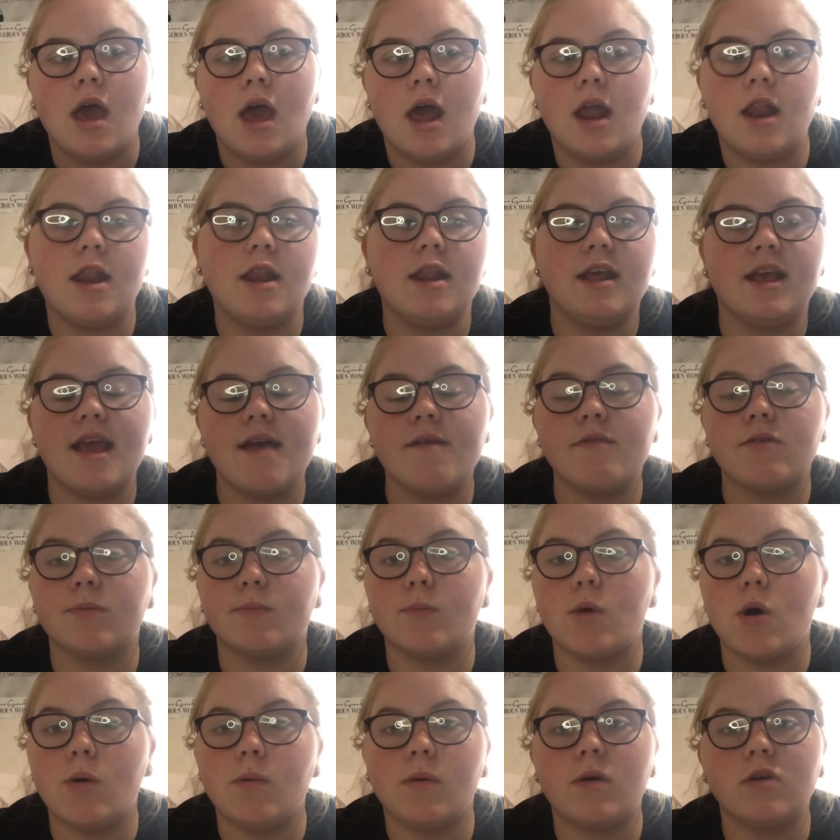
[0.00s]
And then they gave us
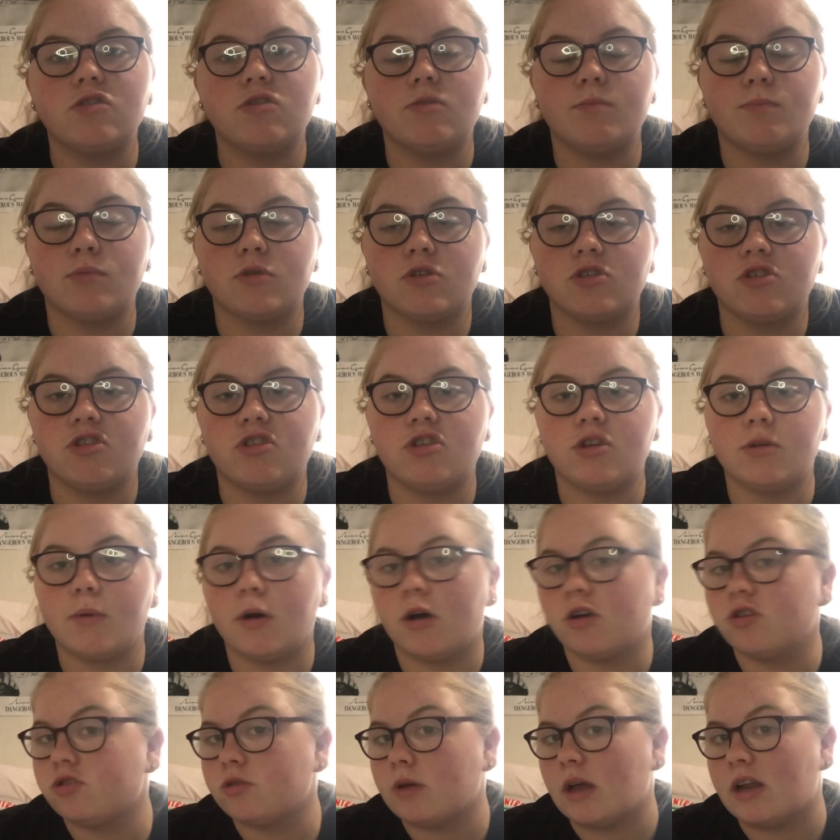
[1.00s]
more brushes to
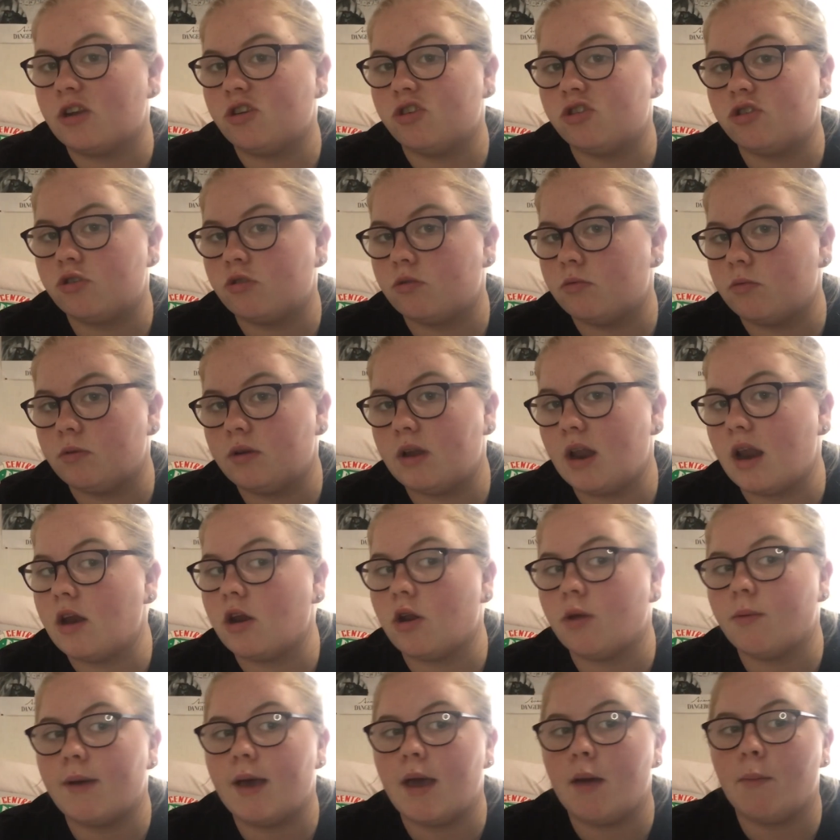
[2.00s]
wash, so I just
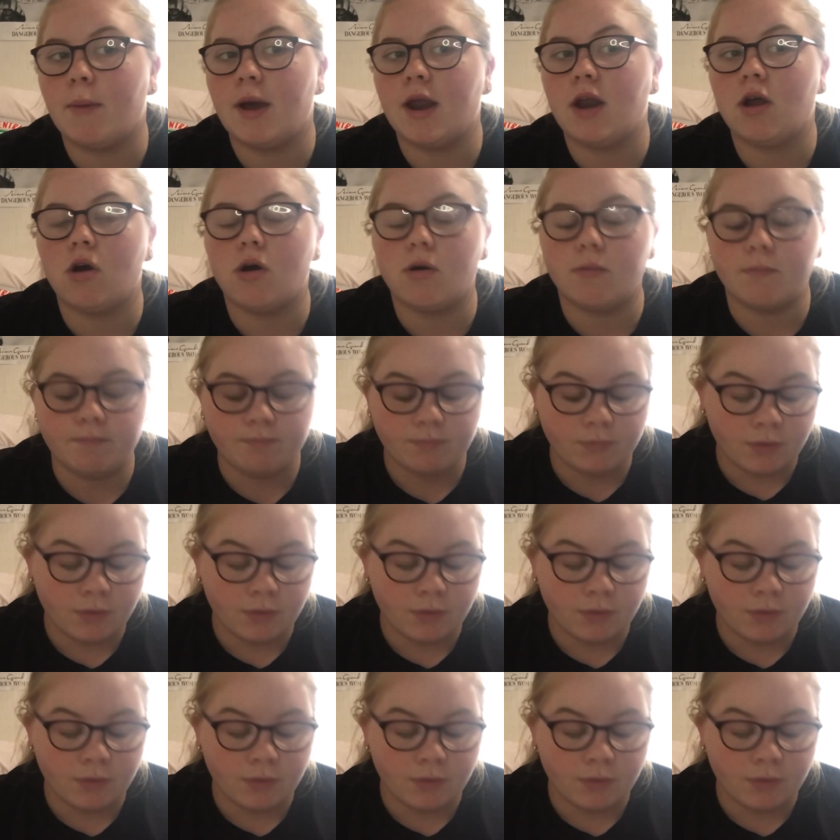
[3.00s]
didn't do it and went home.